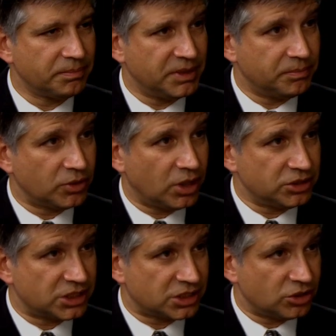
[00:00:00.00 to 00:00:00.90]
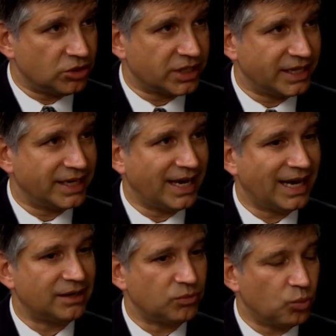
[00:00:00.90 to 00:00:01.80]
people are just looking
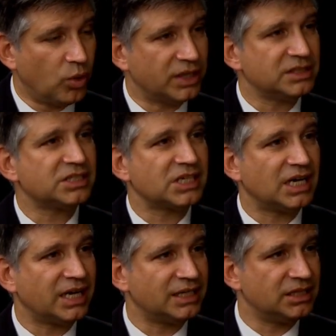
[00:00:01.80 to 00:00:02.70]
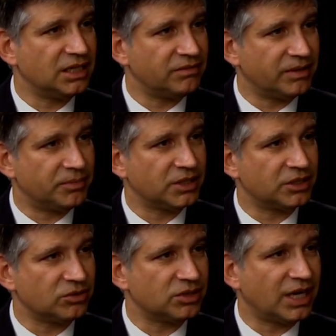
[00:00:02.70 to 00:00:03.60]
at one side of a political